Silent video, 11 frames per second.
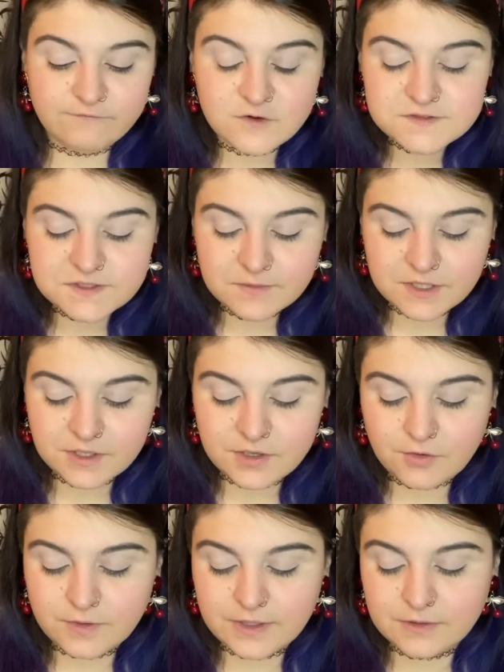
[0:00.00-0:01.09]
first I'm gonna
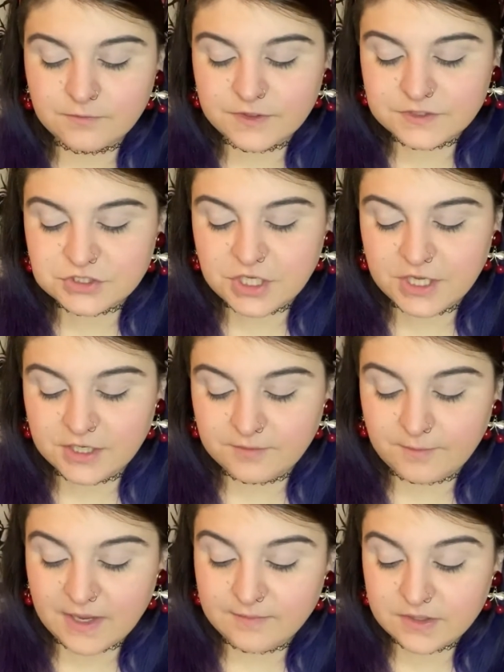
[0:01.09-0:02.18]
go in with the shade
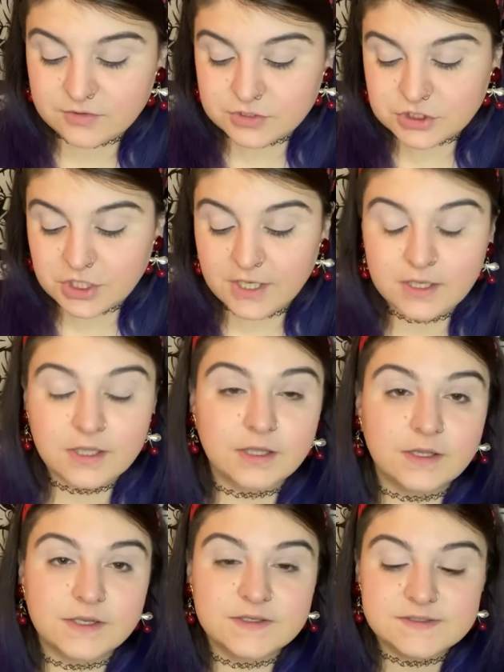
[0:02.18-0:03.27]
My Milkshake.
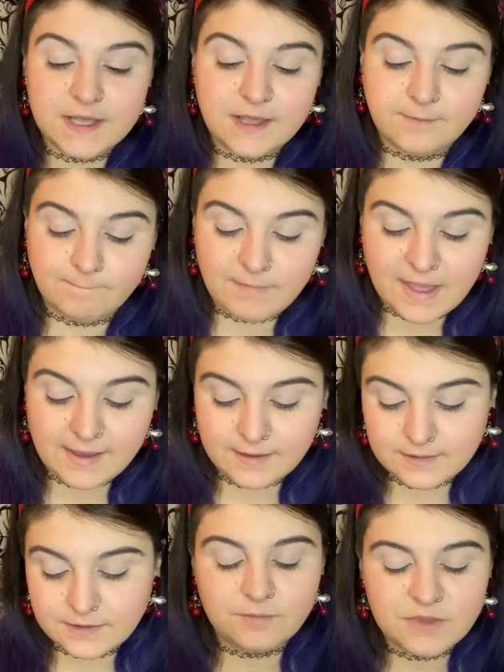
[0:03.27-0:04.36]
It is a matte,
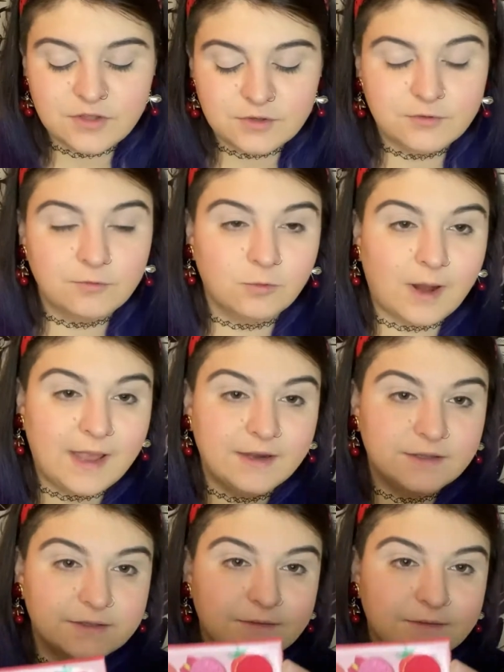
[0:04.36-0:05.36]
muted red,